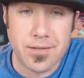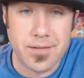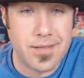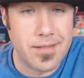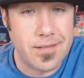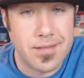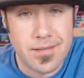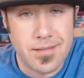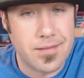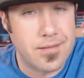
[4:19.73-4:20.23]

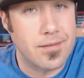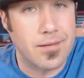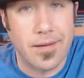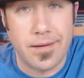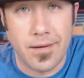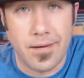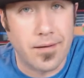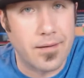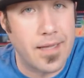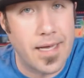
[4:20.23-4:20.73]
this is like
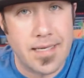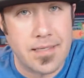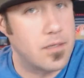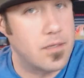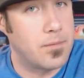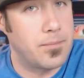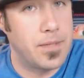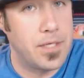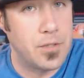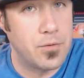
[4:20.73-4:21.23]
a classic
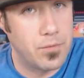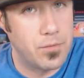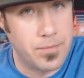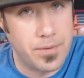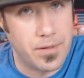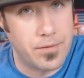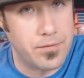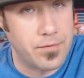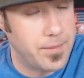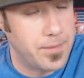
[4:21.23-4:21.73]
Beachwood
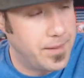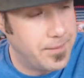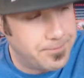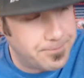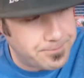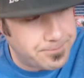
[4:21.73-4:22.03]
beer for me.